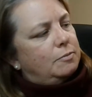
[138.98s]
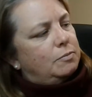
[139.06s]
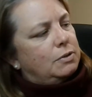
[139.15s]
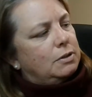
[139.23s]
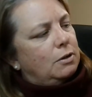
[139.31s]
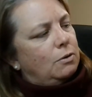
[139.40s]

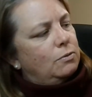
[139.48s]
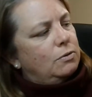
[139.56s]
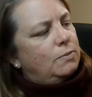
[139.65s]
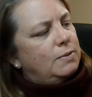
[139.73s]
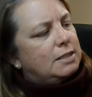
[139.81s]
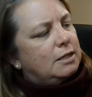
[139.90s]
below
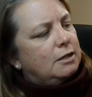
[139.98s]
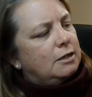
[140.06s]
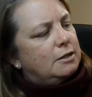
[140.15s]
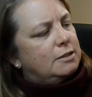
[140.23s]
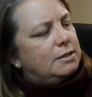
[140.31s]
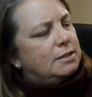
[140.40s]
the
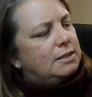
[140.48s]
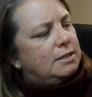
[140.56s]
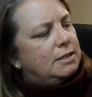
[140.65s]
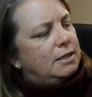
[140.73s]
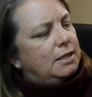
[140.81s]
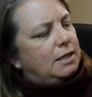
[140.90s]
whiskers,
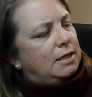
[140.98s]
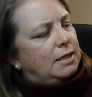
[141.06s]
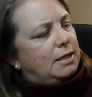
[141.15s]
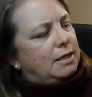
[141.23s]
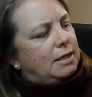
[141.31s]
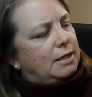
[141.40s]

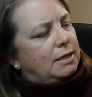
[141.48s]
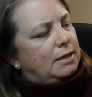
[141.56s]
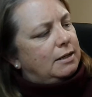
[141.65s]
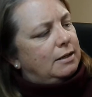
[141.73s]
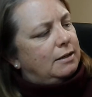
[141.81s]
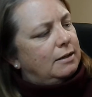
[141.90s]

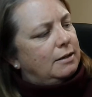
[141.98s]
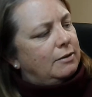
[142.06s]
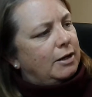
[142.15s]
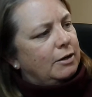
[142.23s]
and